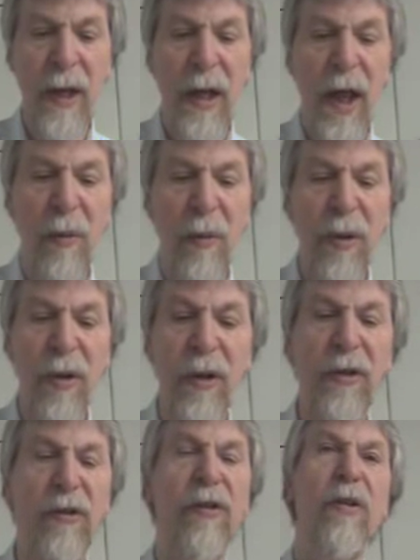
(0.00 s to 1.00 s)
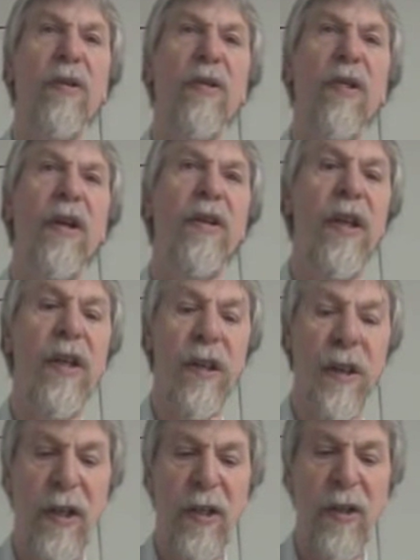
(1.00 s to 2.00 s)
And we also take
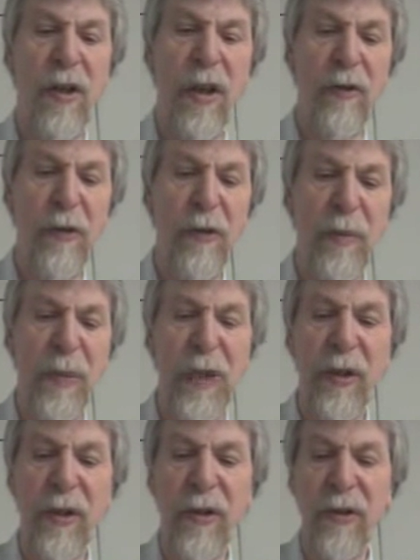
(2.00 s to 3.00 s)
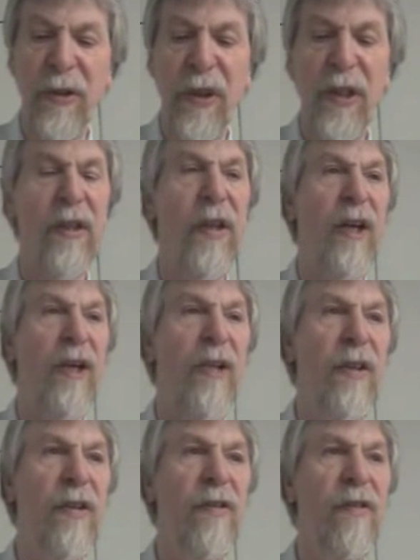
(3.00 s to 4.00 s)
care of priority
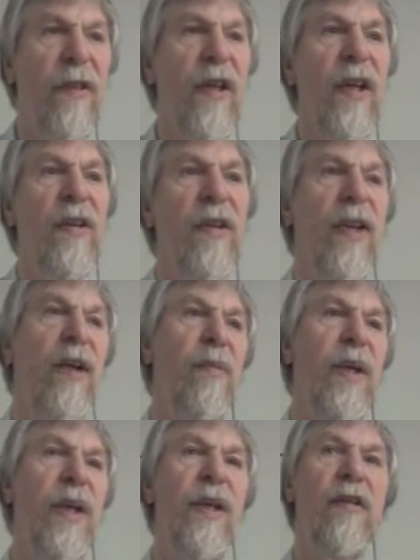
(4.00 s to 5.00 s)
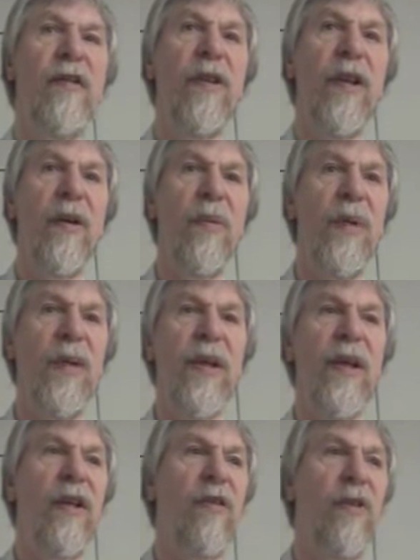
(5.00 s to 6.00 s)
inheritance. That means
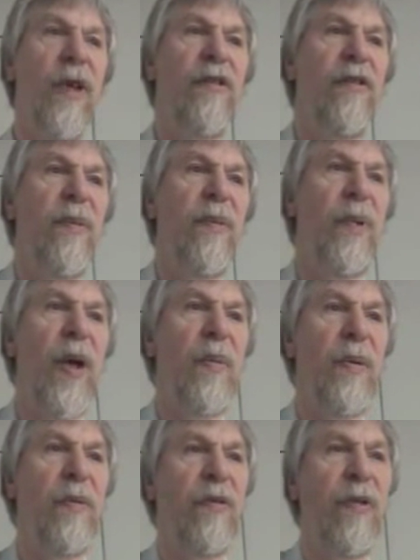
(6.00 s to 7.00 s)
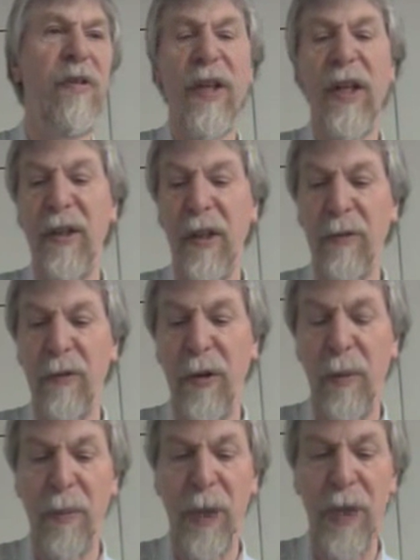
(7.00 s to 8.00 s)
we address the problems resulting
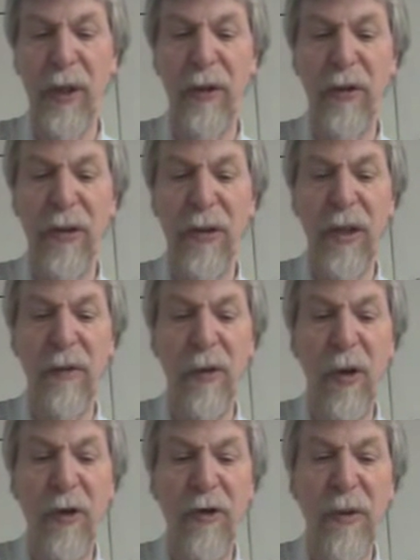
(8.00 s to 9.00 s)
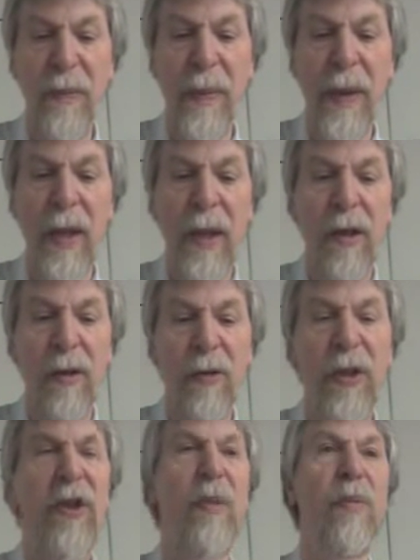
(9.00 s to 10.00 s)
from priority inversion.
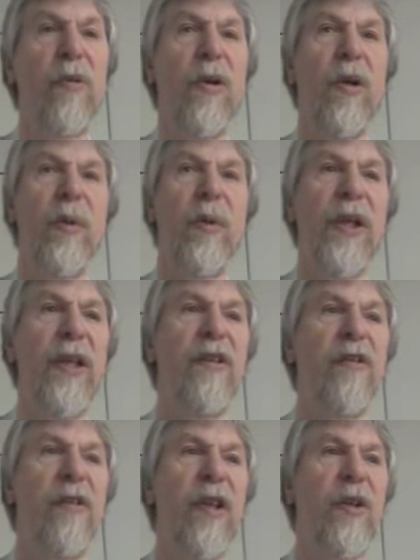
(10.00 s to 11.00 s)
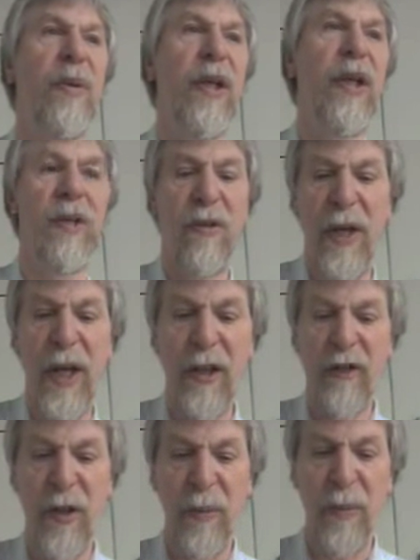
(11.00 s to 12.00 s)
Real-time CORBA is required to
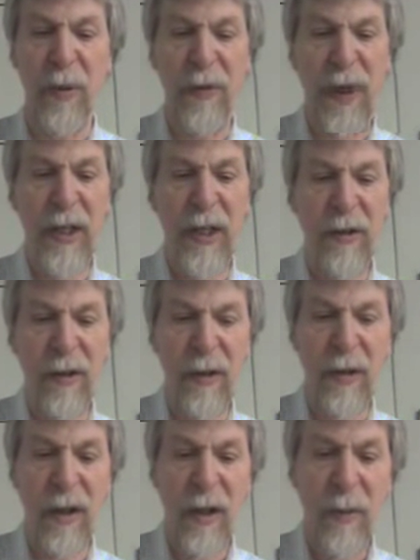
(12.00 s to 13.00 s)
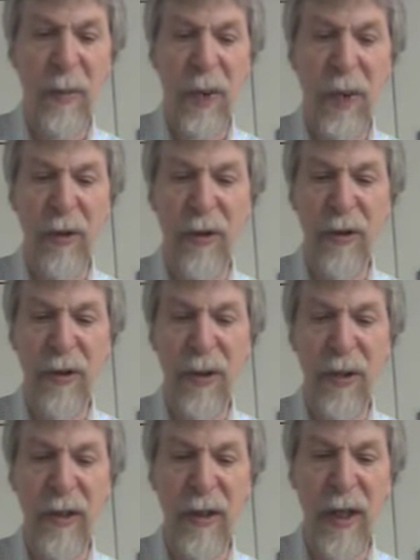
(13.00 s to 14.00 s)
actually provide
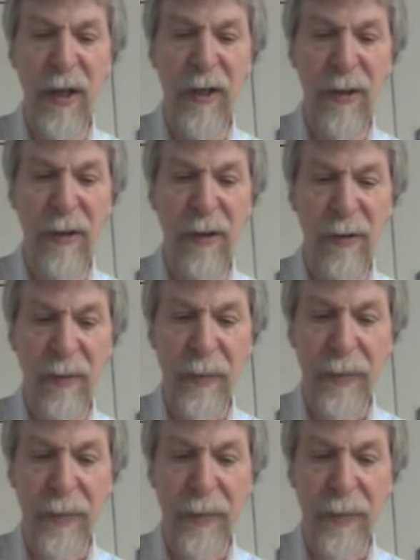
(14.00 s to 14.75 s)
priority inheritance.